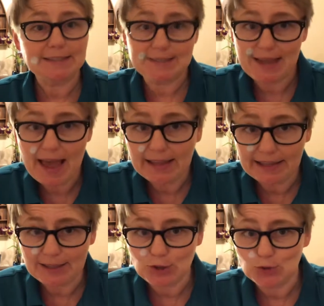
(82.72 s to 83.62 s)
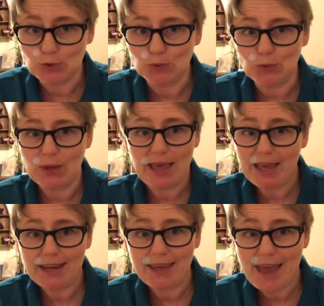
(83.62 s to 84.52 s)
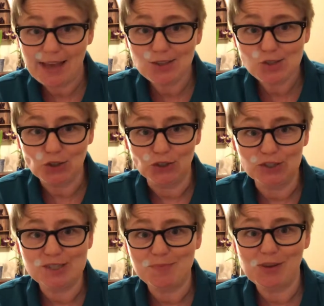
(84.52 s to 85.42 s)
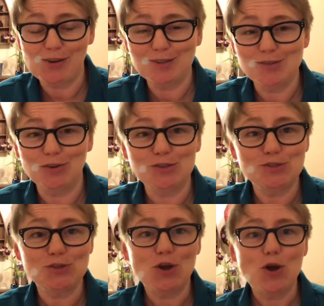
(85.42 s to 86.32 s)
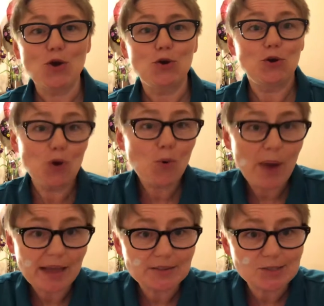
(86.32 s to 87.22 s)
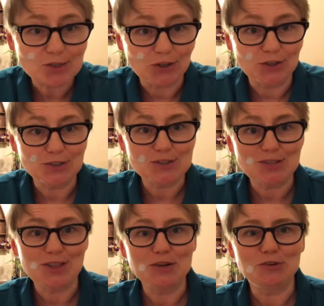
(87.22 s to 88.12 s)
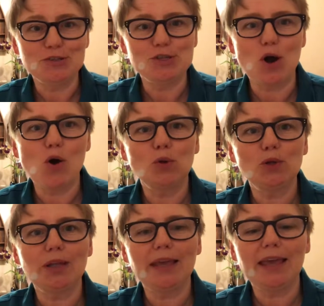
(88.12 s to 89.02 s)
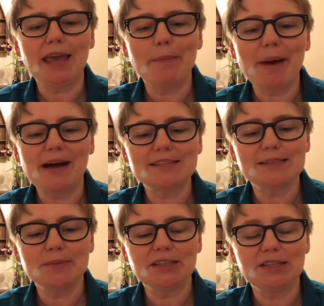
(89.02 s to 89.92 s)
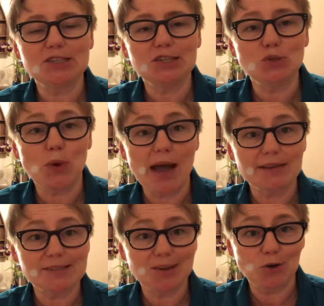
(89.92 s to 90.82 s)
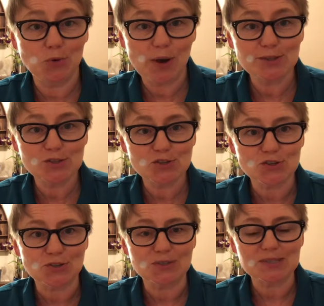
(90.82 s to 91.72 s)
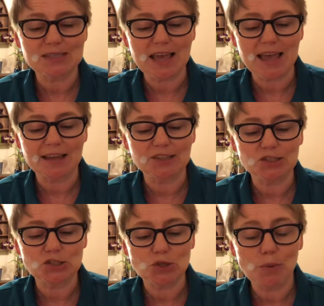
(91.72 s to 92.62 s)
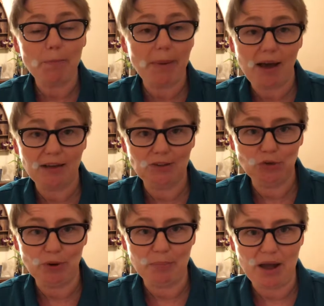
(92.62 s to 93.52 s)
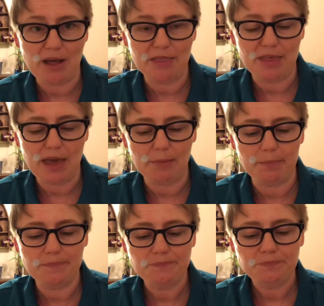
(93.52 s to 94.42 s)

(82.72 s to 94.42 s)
telling you any answers because there is no answers. There is only a possibility to ask questions and to ponder upon them.